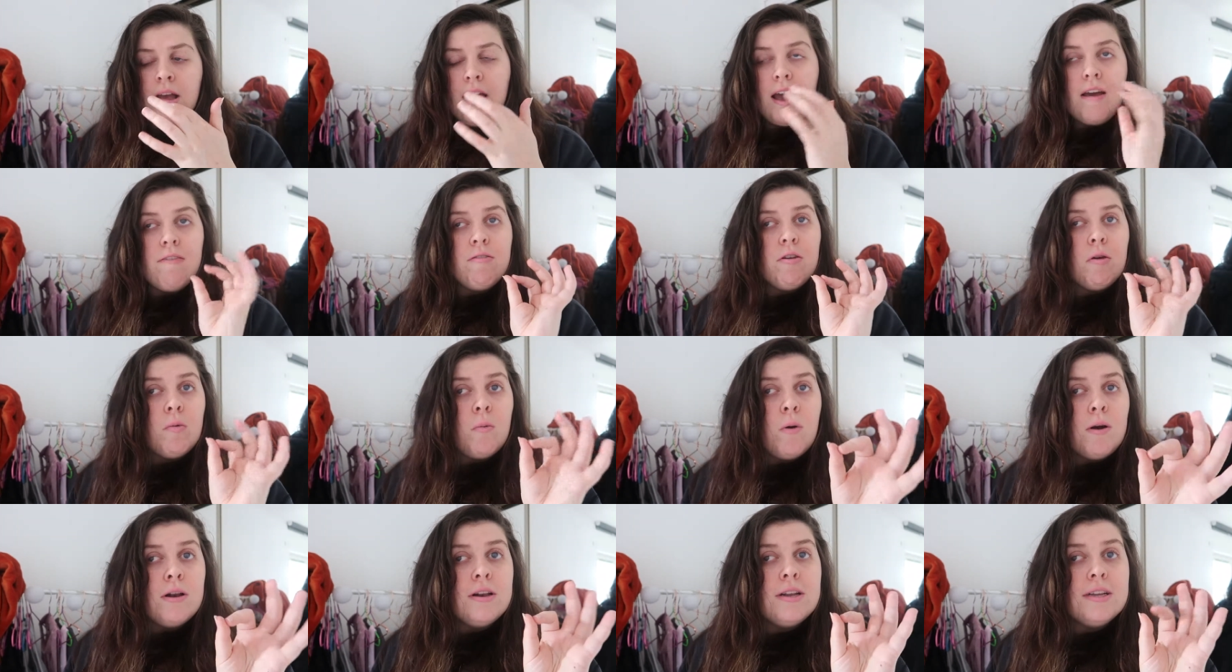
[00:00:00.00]
if you
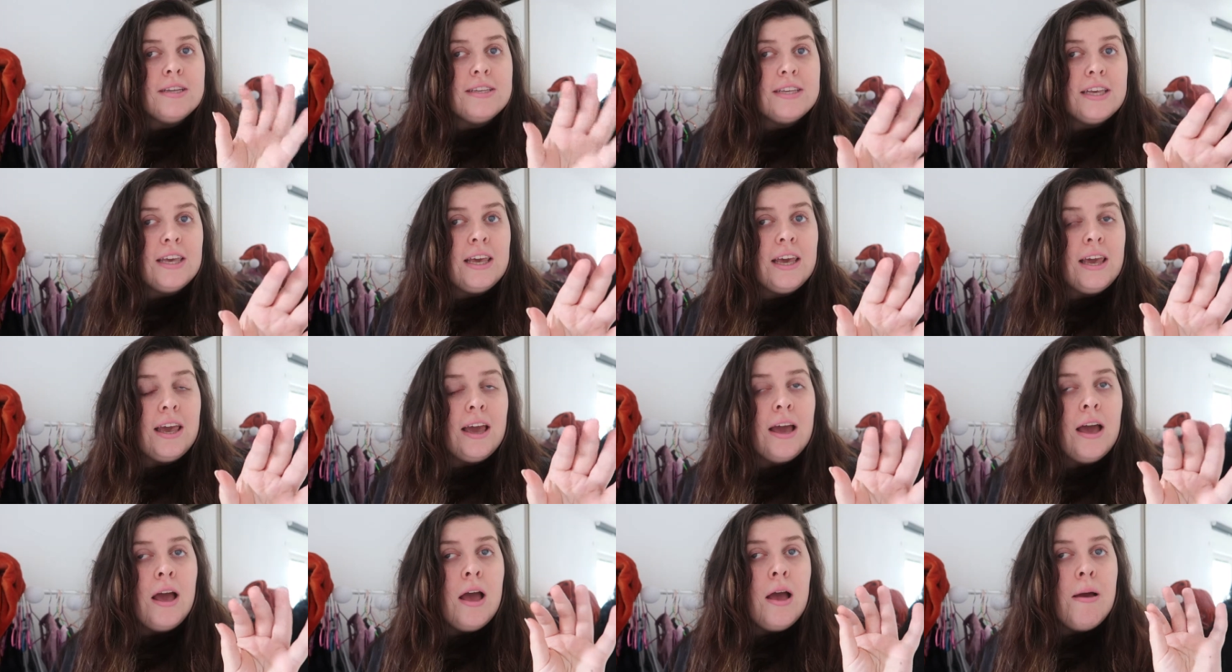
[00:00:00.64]
want to
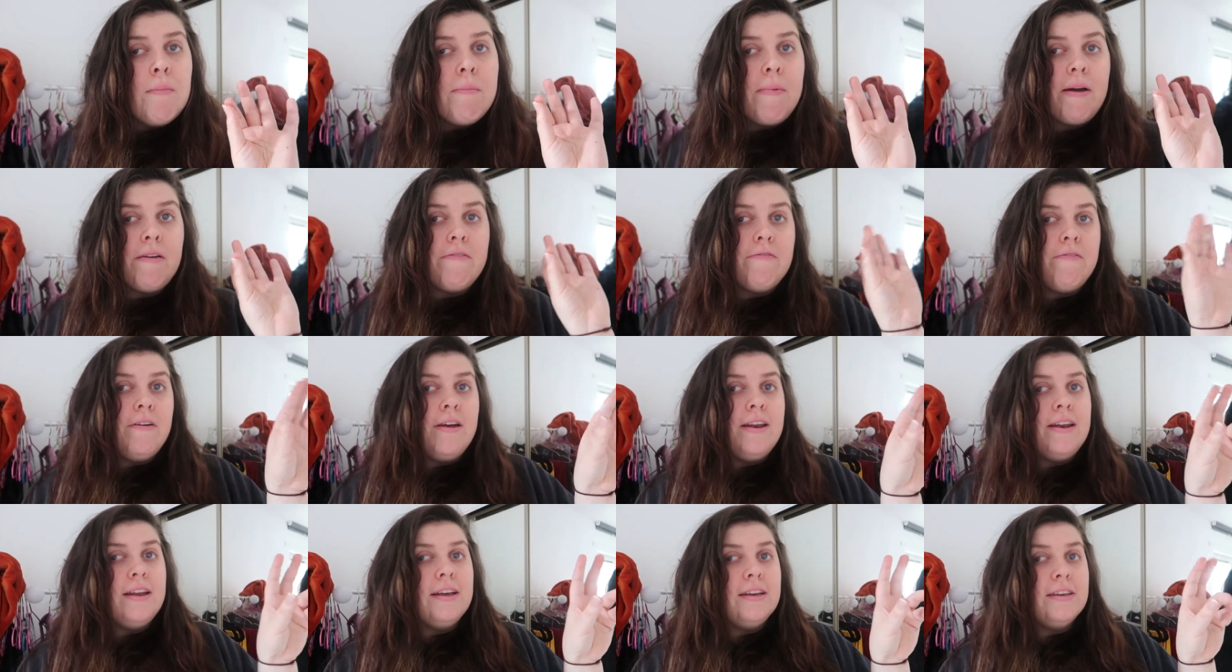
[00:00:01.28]
see my
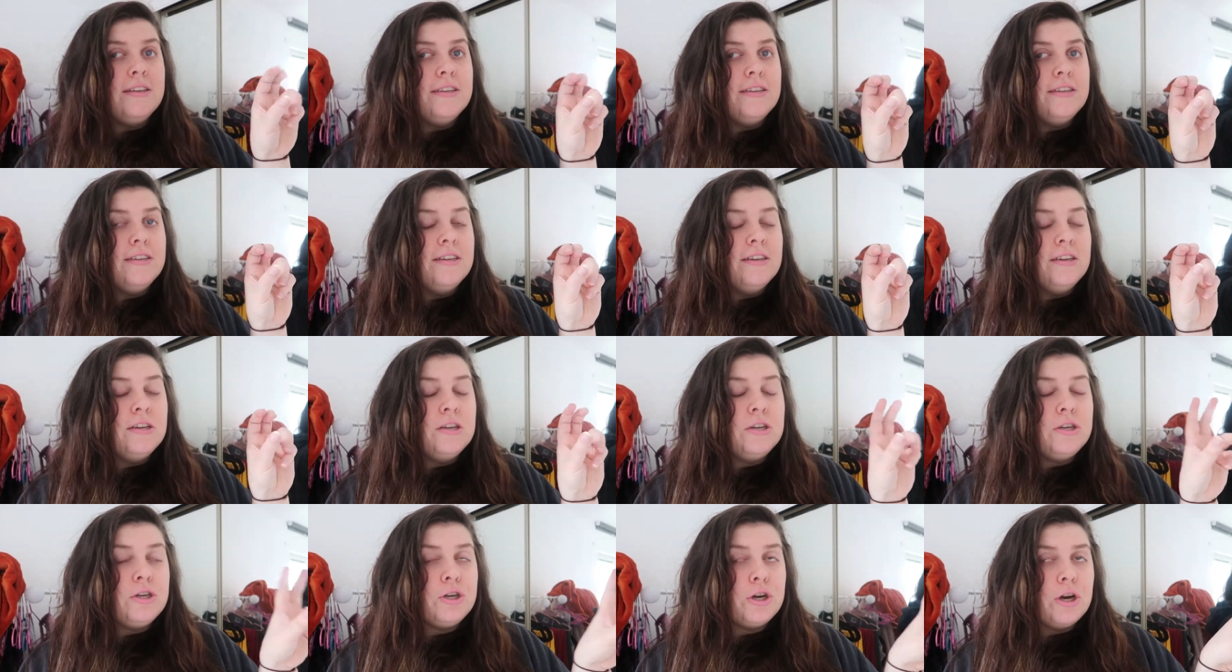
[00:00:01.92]
fitness
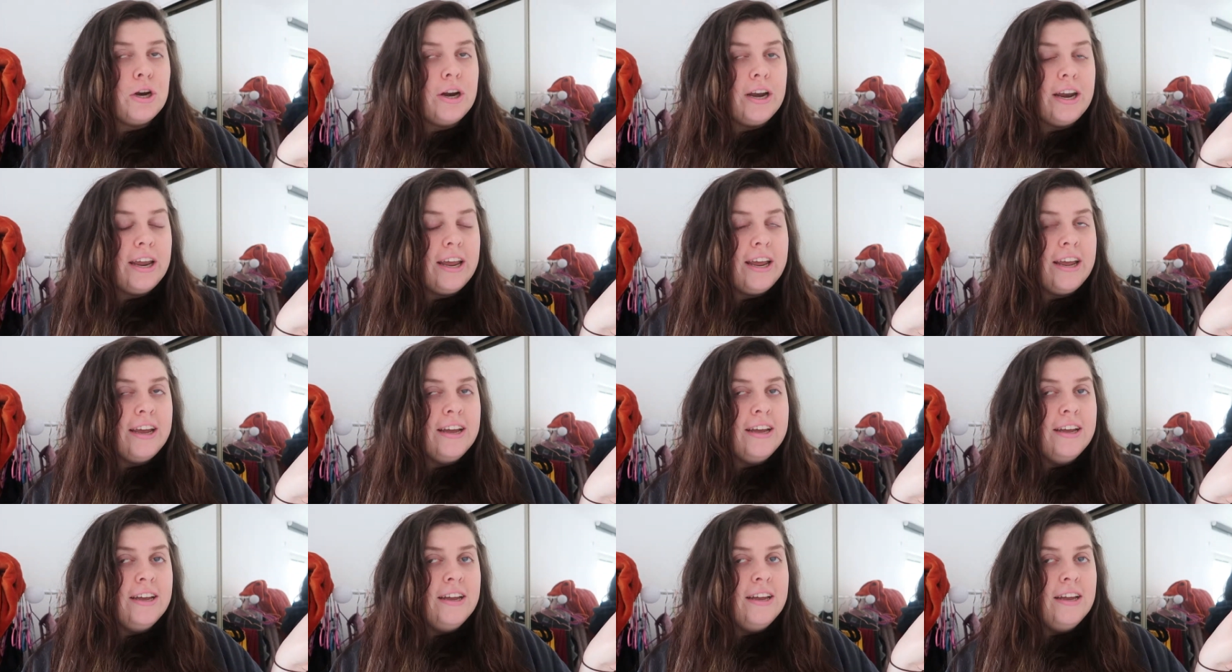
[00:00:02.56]
journey,